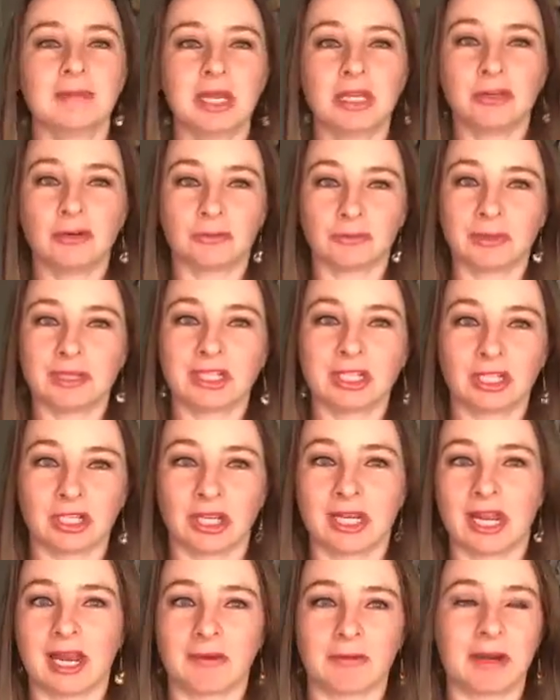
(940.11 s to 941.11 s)
you're really good
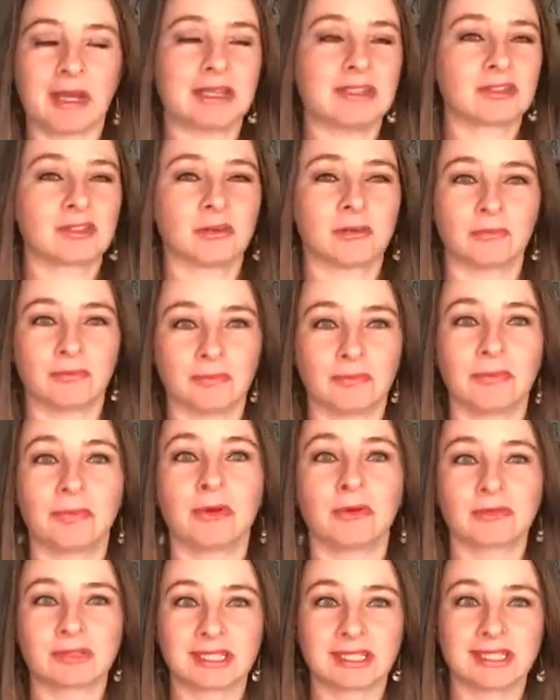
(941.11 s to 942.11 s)
at, right? So
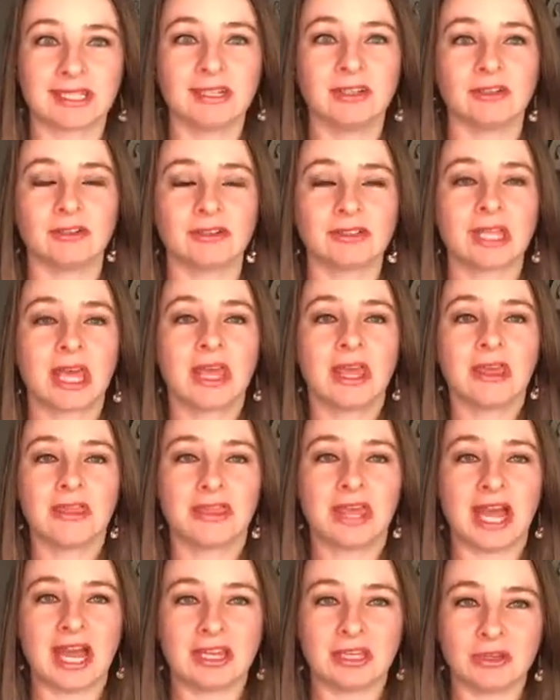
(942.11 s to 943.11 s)
those skills
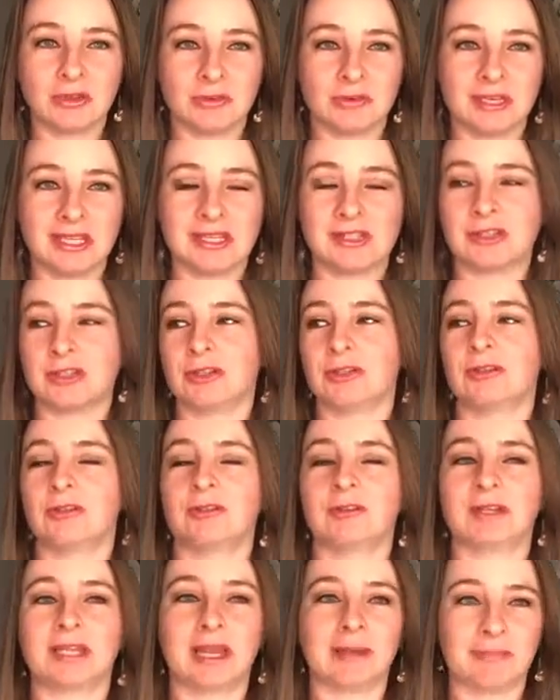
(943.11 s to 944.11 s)
that you need
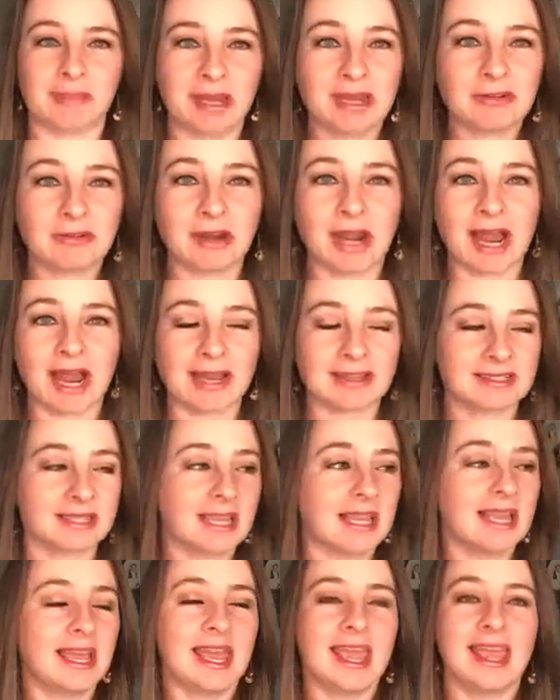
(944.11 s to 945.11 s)
to get better at.
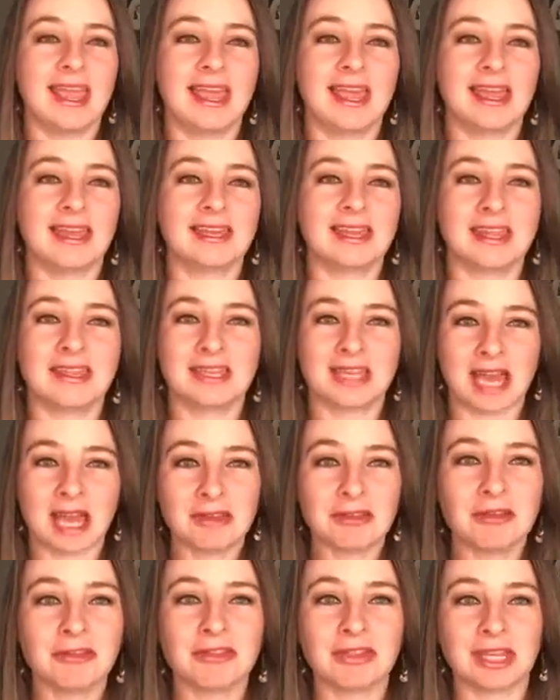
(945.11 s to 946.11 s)
And the
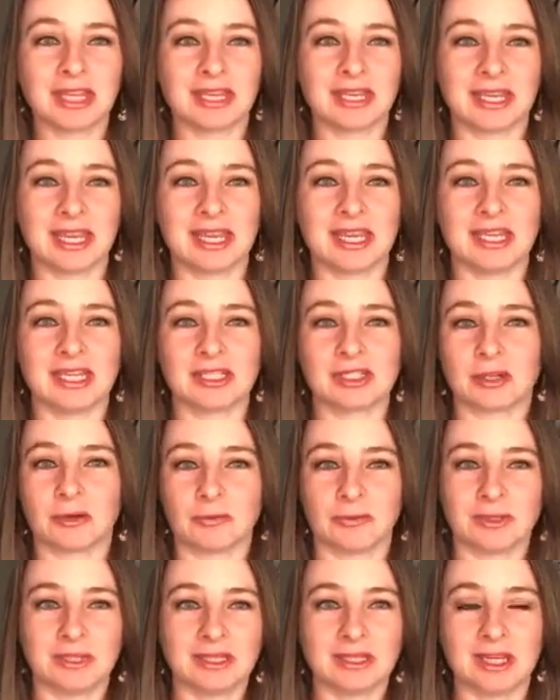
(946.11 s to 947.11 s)
other thing is
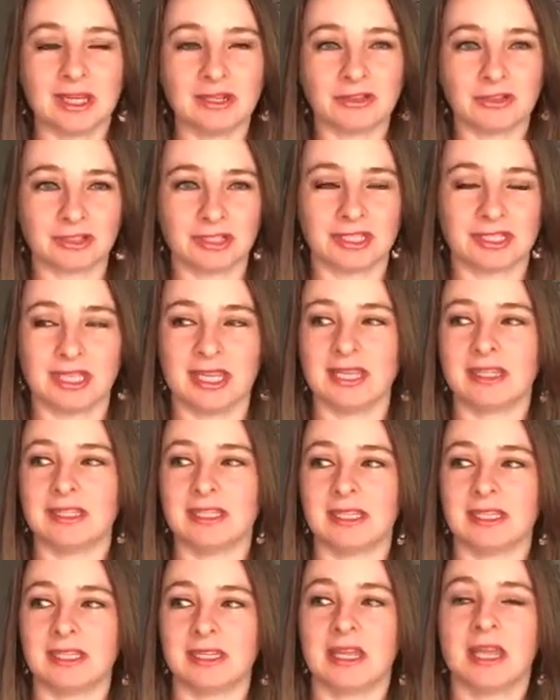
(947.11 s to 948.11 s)
really
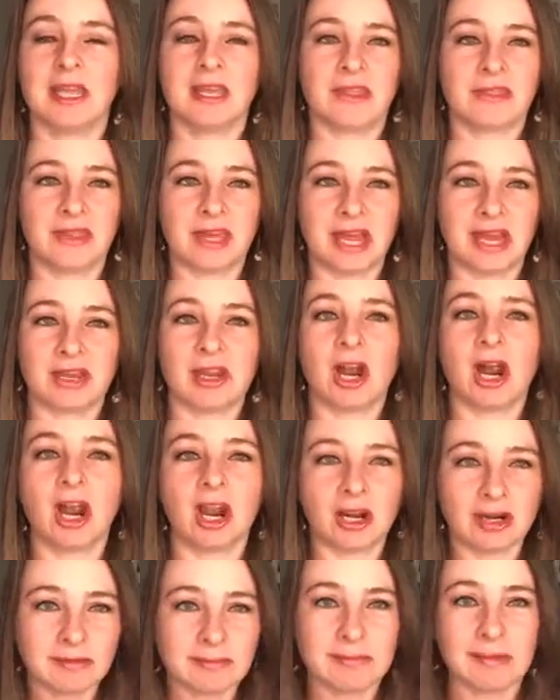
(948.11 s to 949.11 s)
understanding that
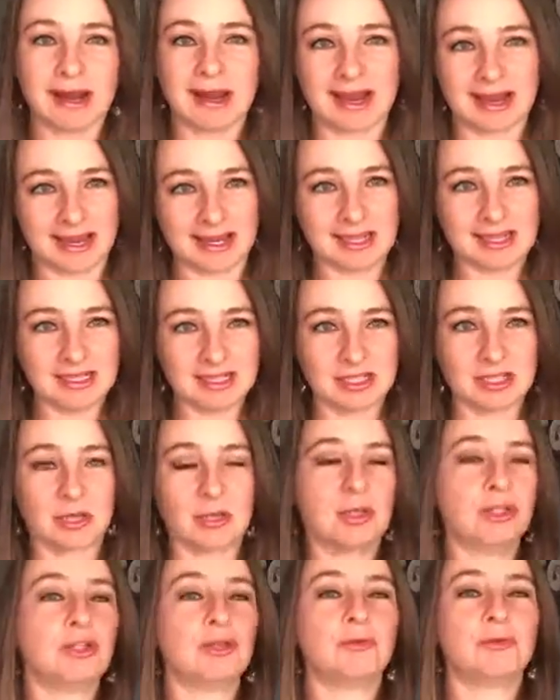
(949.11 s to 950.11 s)
our minds
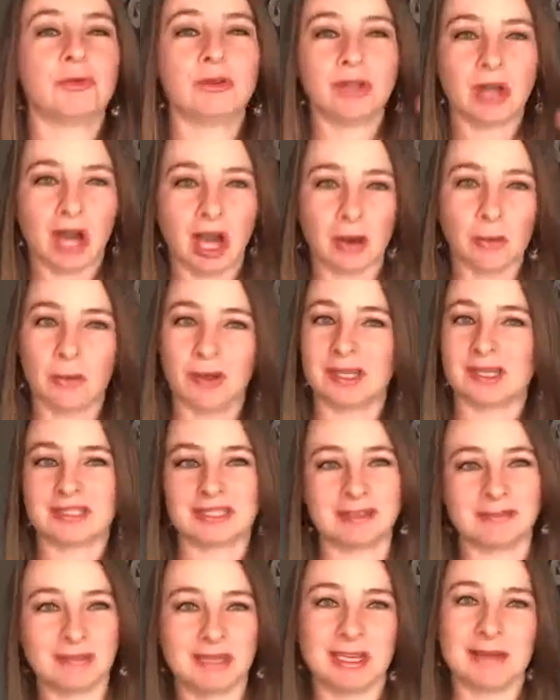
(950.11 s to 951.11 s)
do not want us
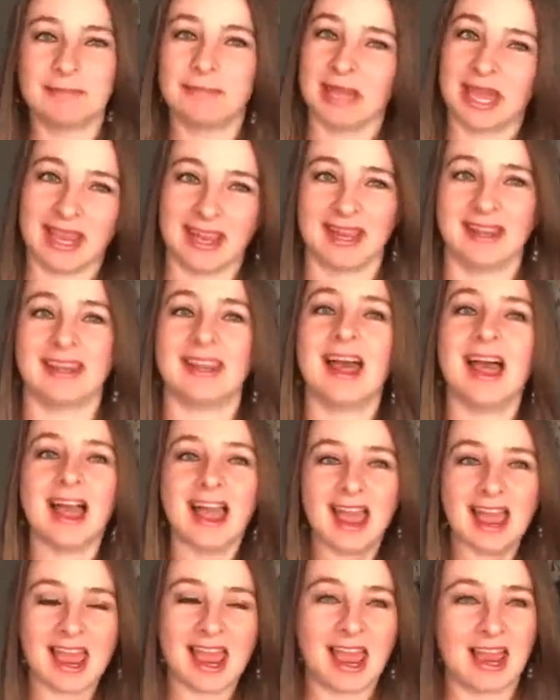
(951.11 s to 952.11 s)
to be in pain
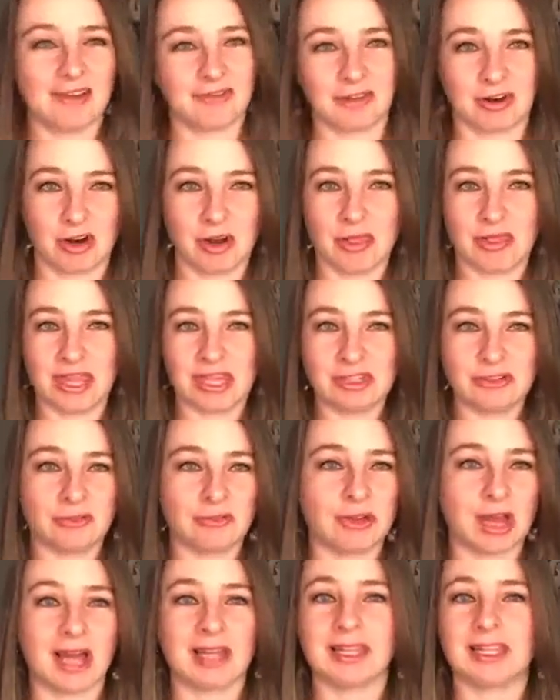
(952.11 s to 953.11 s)
ever. They do
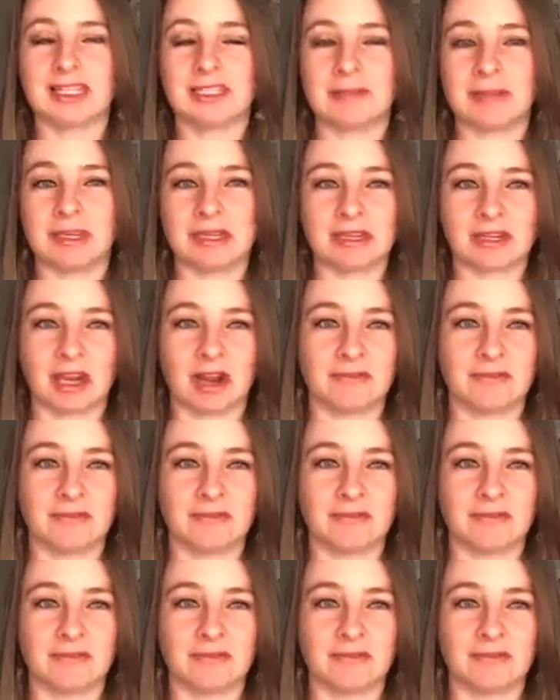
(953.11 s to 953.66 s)
not like to be